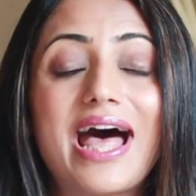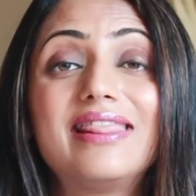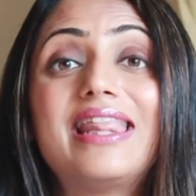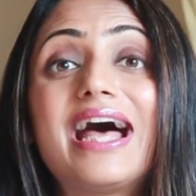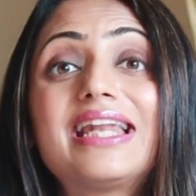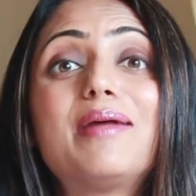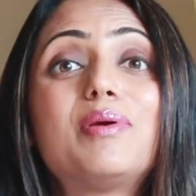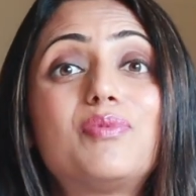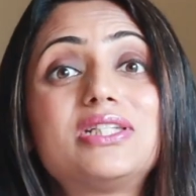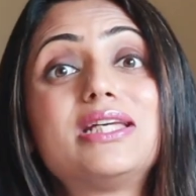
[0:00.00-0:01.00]
And that
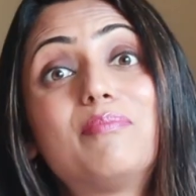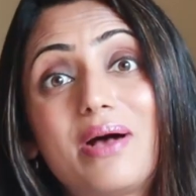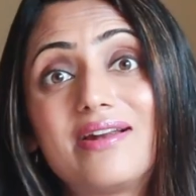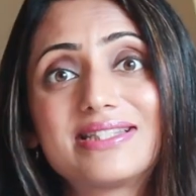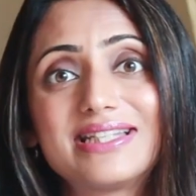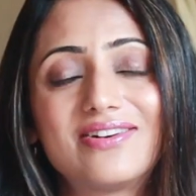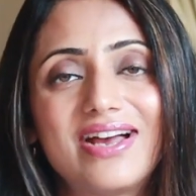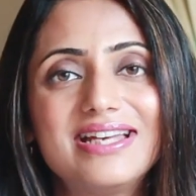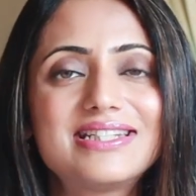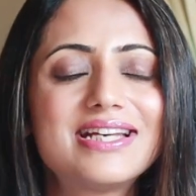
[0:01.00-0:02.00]
can be pretty embarrassing,
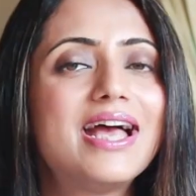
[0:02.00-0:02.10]
right?